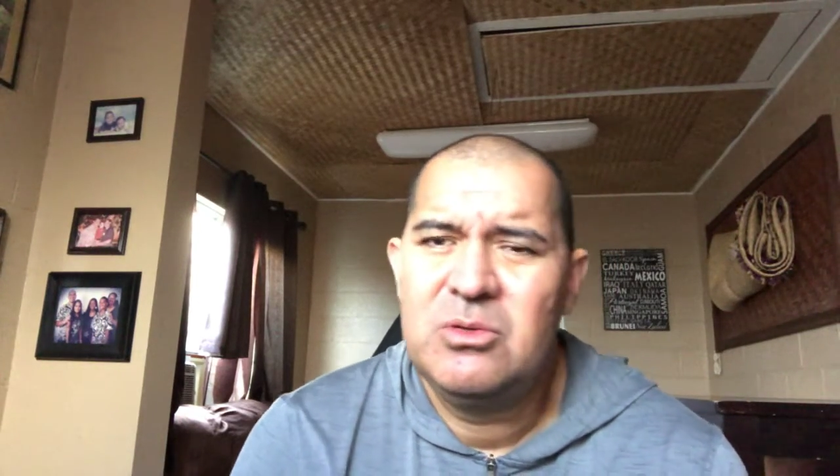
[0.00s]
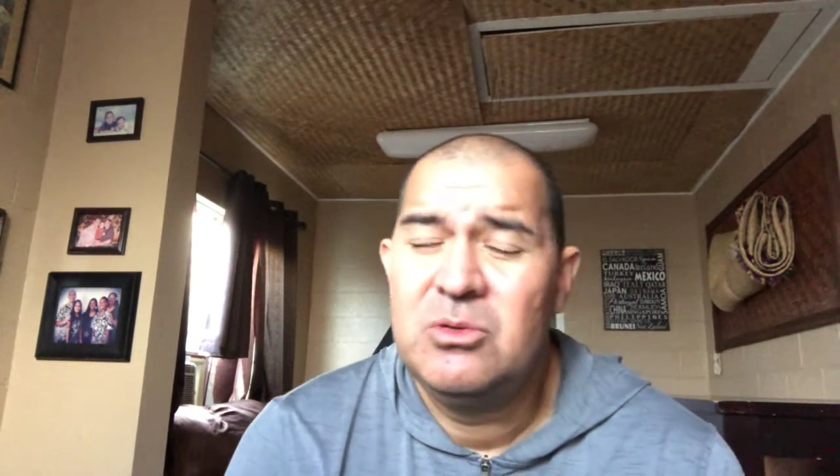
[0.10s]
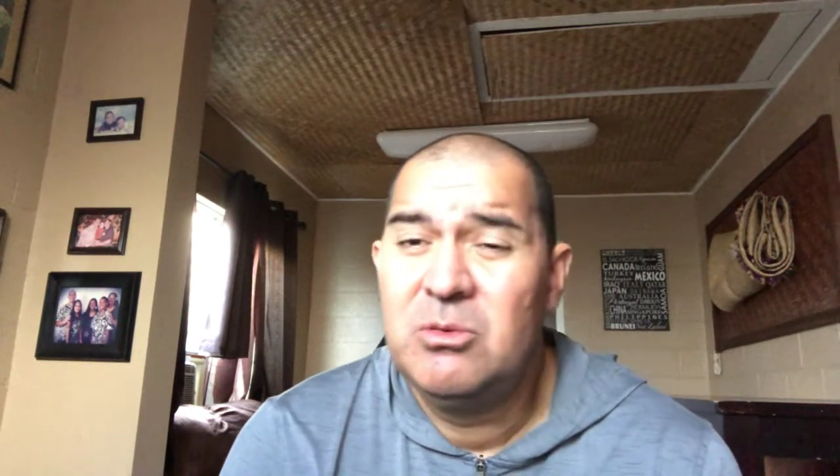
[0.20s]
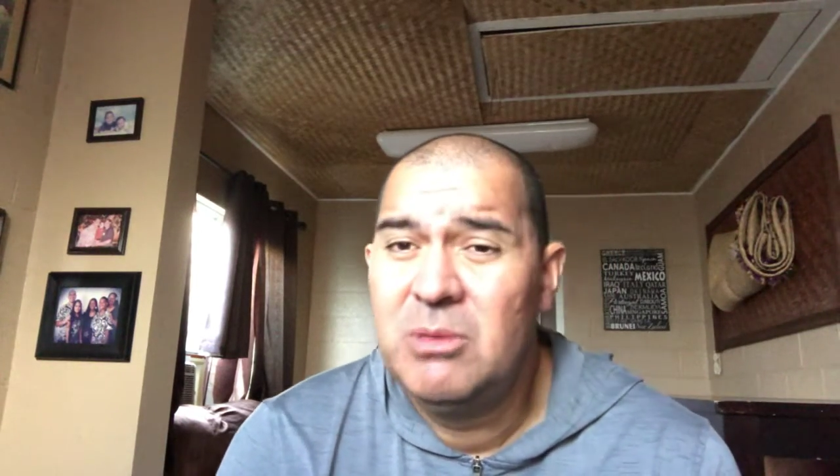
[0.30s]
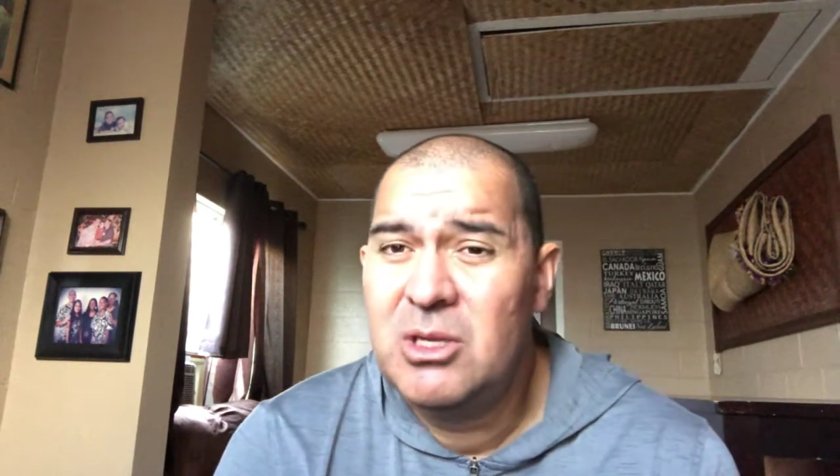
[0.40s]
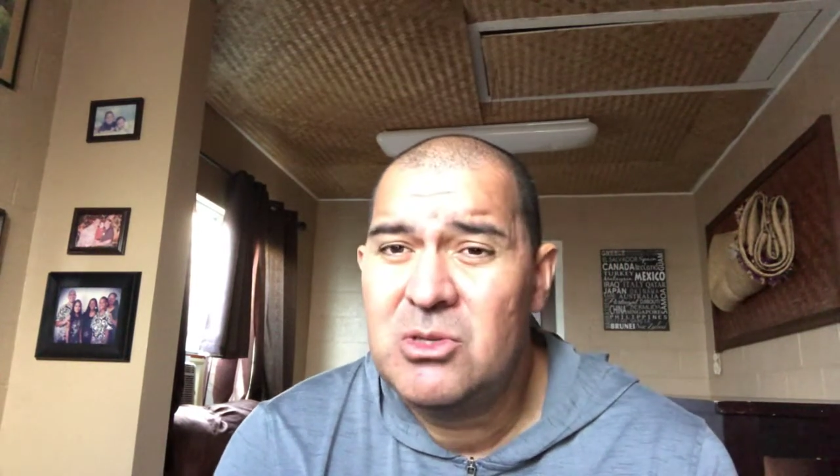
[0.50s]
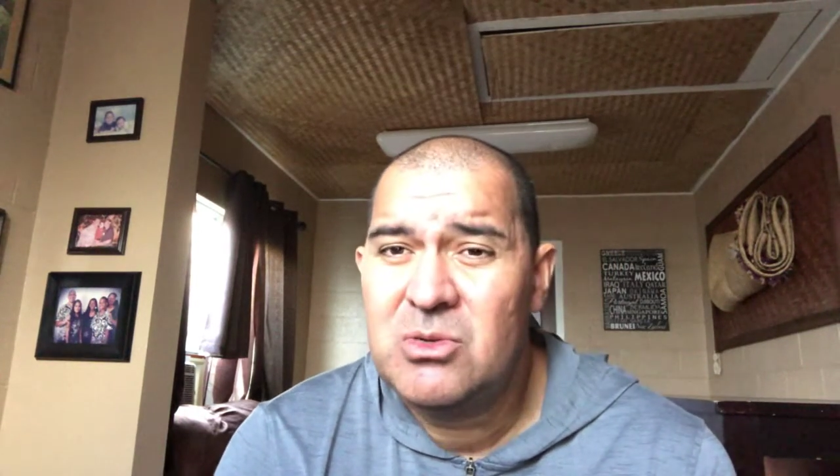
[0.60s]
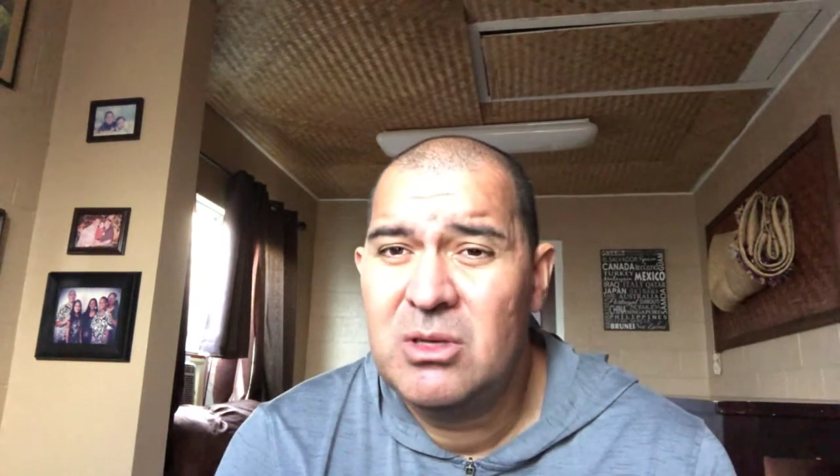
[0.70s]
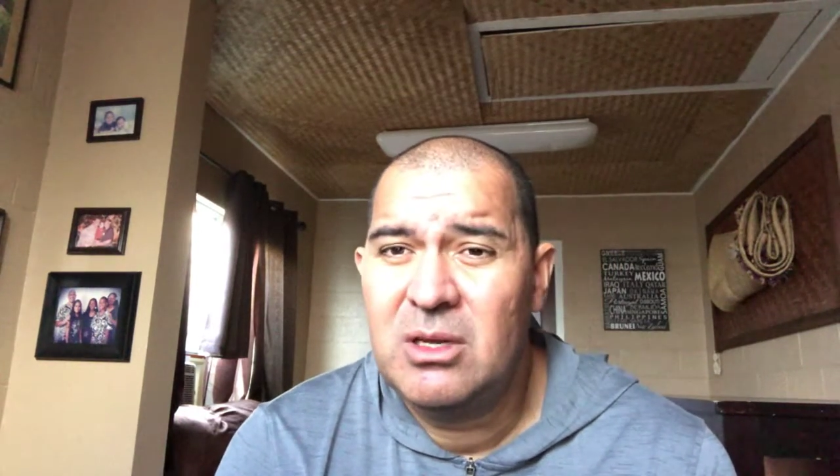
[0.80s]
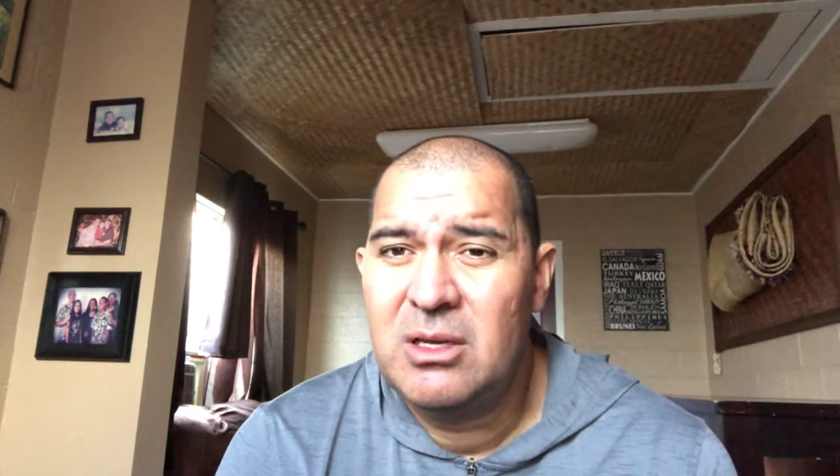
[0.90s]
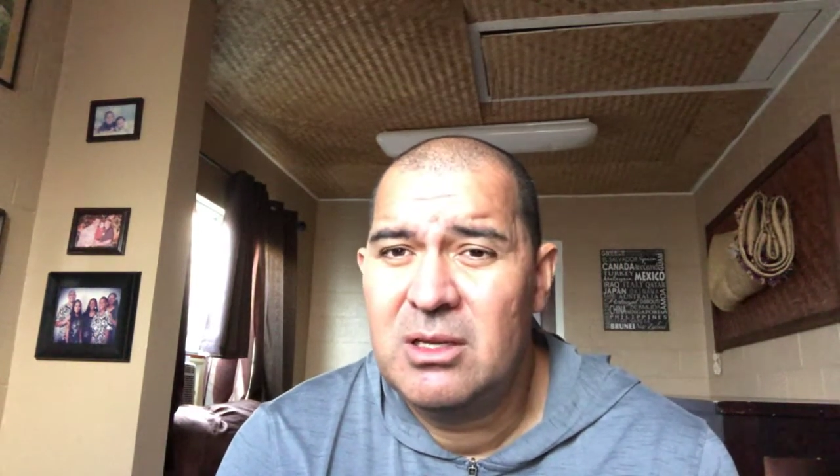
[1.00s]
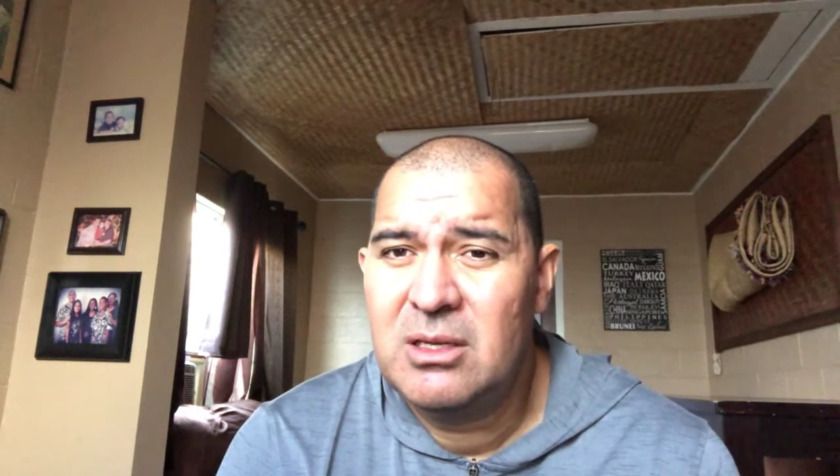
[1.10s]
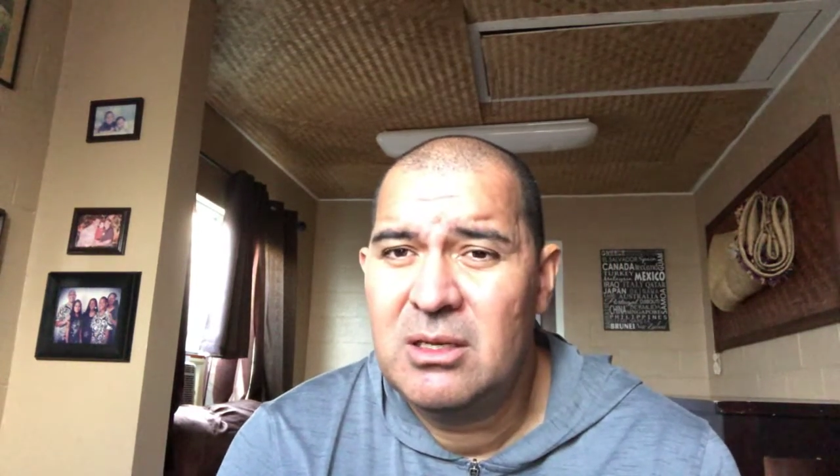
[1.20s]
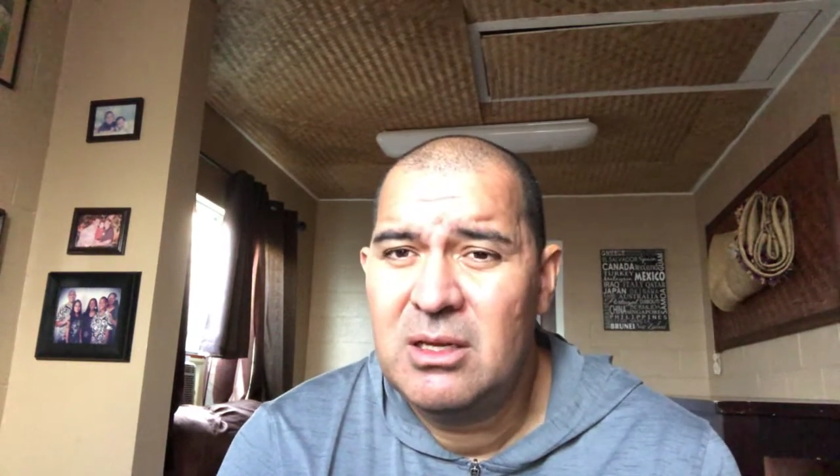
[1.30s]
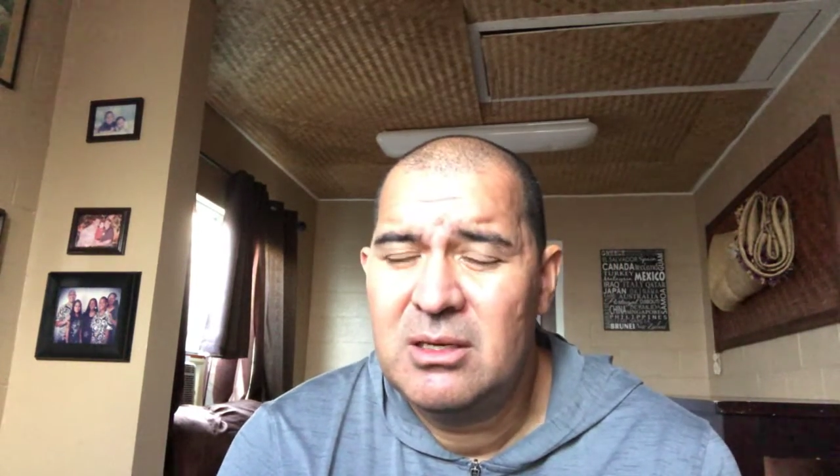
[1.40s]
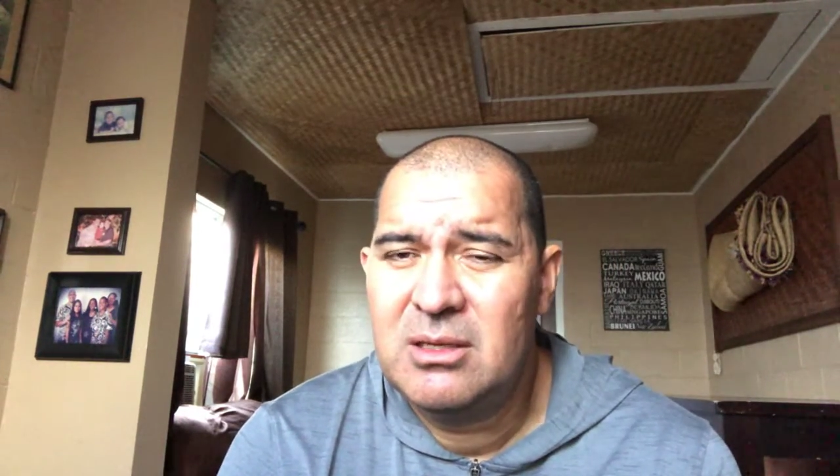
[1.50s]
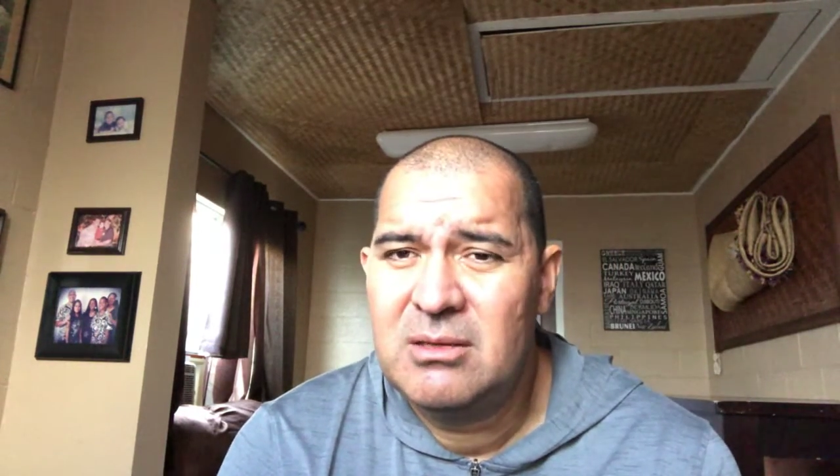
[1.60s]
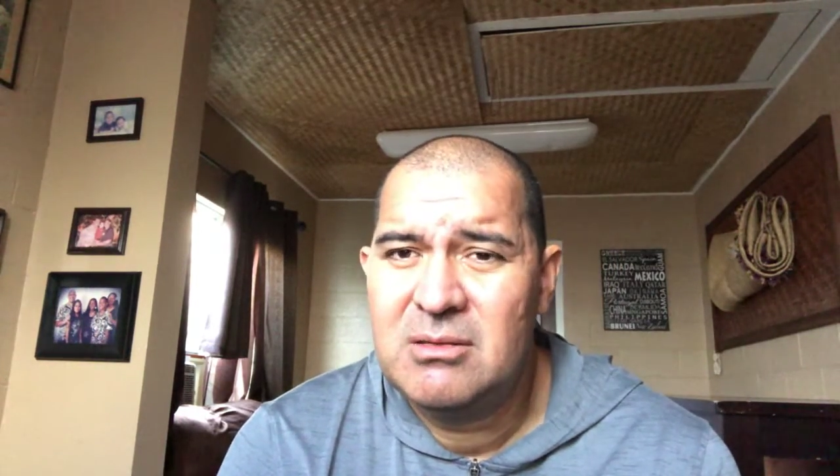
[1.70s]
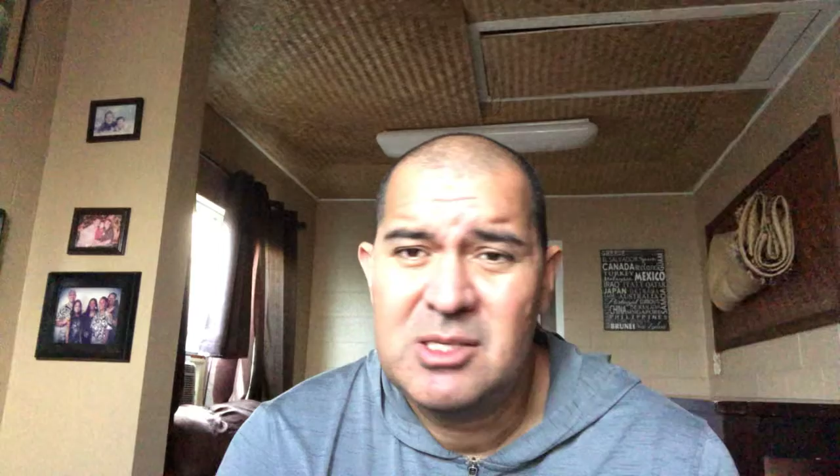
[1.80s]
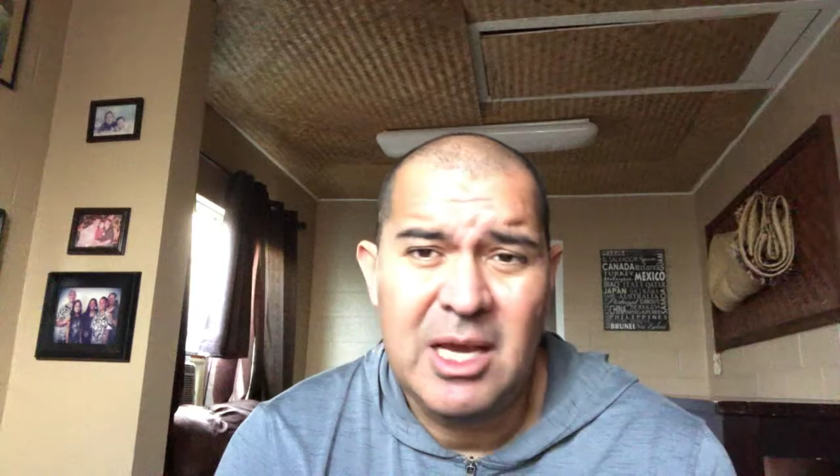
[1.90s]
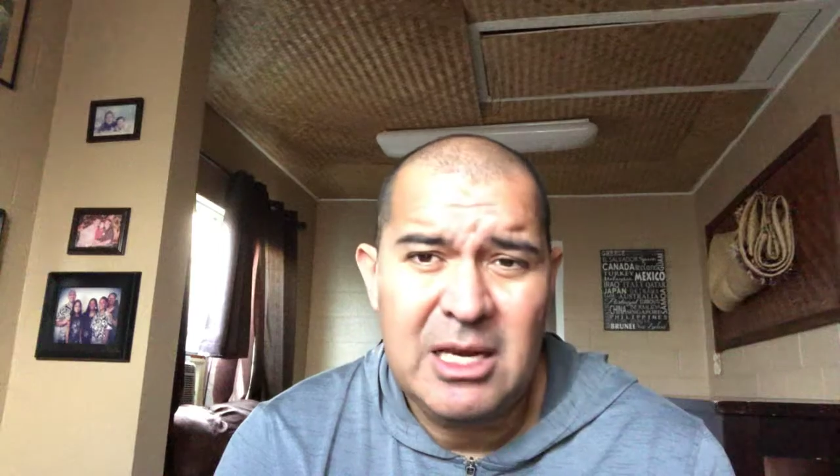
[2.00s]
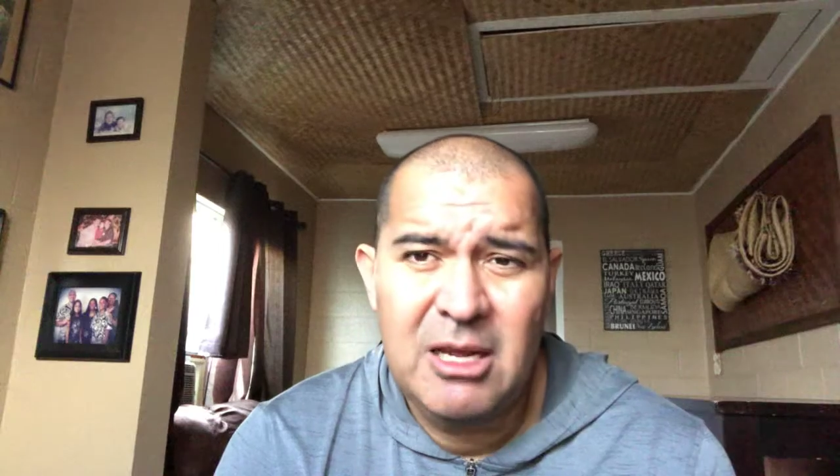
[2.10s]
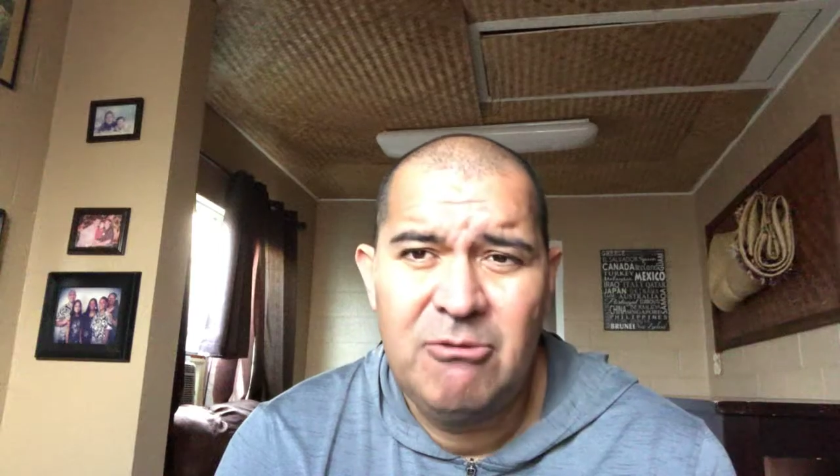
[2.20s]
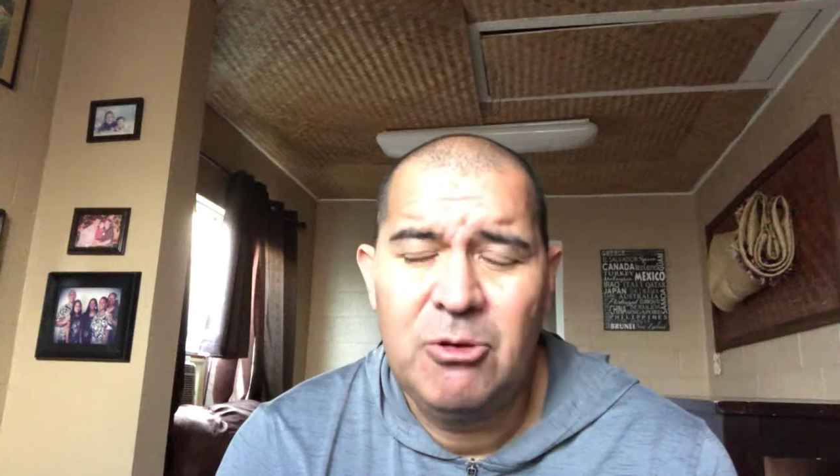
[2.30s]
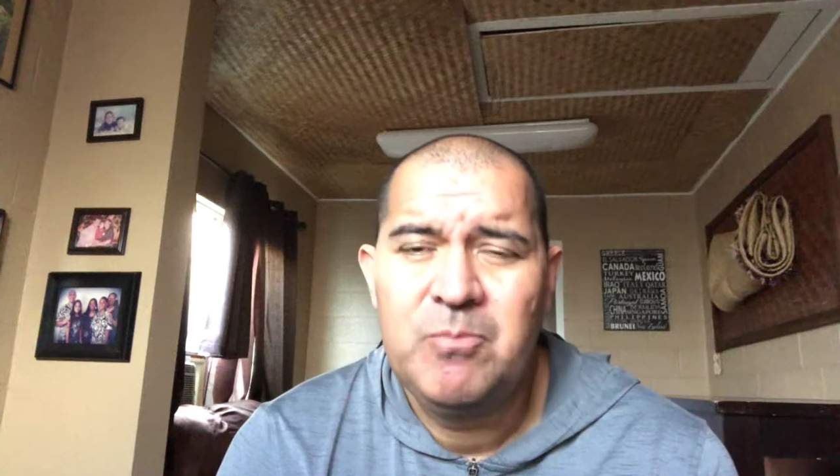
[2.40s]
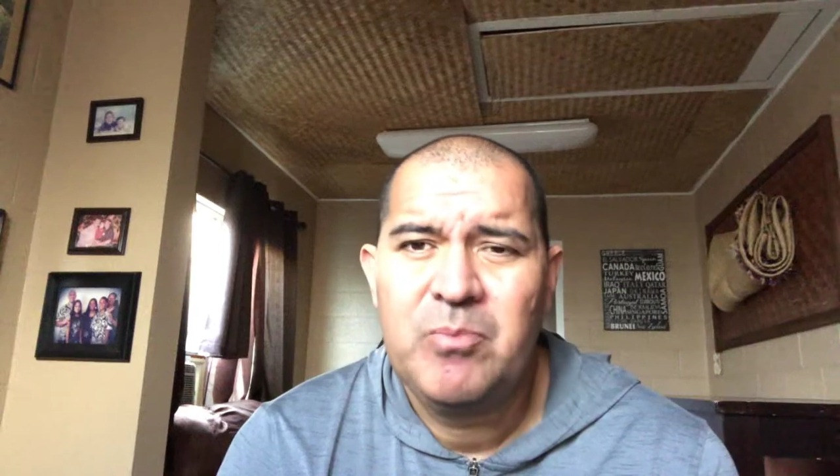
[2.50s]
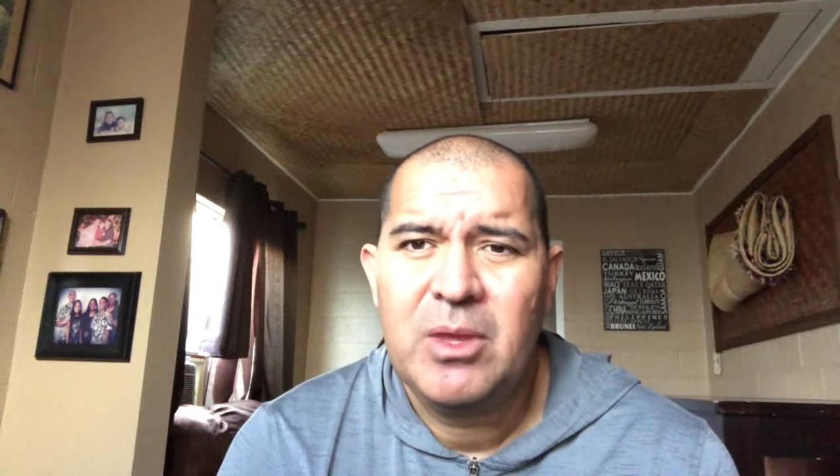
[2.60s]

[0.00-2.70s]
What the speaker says: to do ministry on a tech level